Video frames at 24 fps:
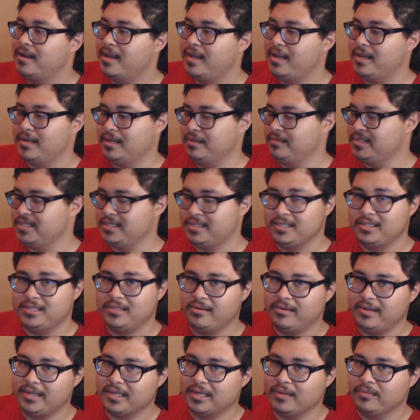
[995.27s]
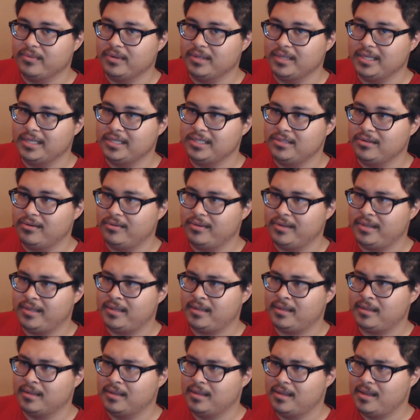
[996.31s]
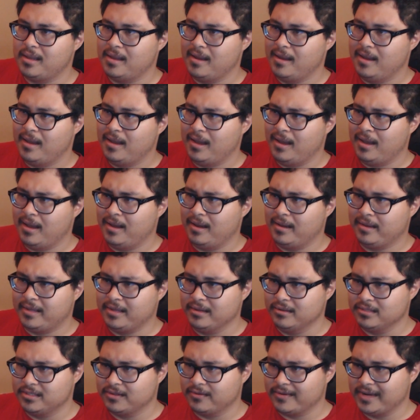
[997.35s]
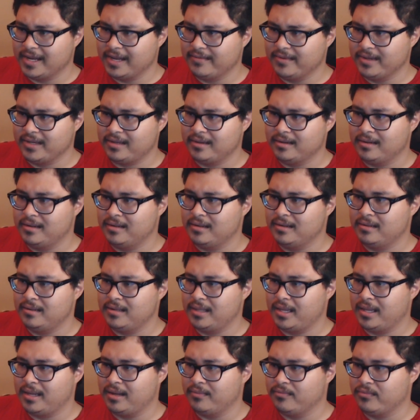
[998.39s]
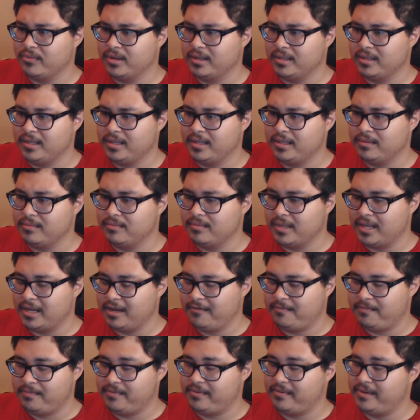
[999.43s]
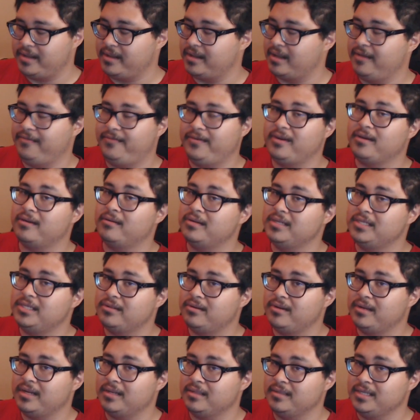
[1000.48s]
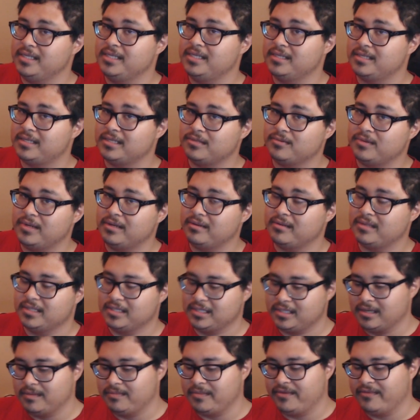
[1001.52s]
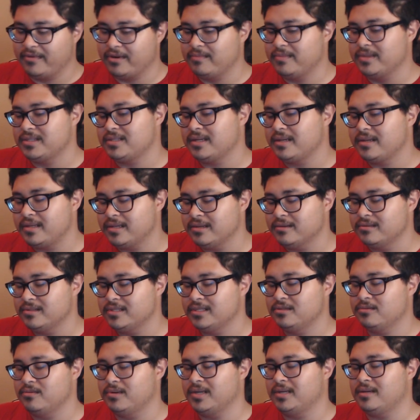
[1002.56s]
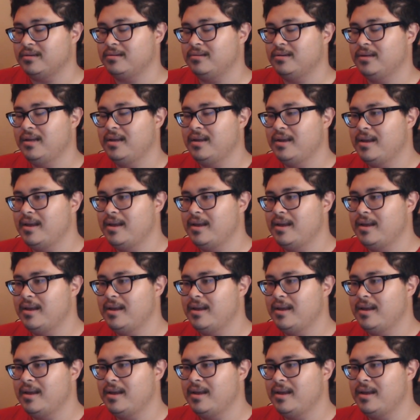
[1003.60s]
And I'm just enjoying it. I'm really enjoying Guilds of Ravnica, and I figure I'll enjoy Allegiance as well, because it's going to be very much like Guilds as well.